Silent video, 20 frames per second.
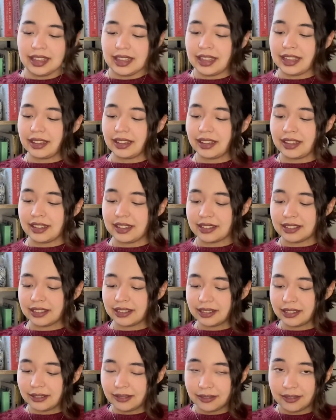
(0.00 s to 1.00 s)
It
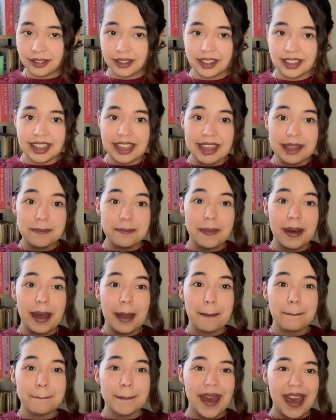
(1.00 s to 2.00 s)
is in my
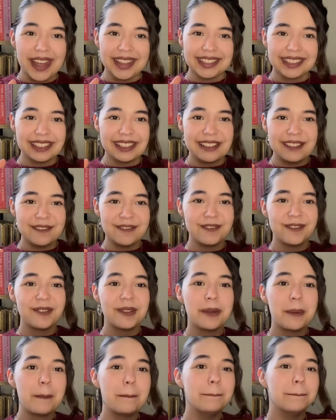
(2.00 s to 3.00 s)
massive
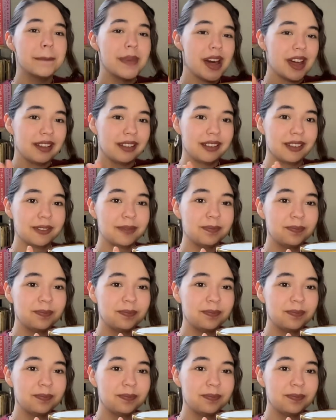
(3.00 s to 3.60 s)
mug.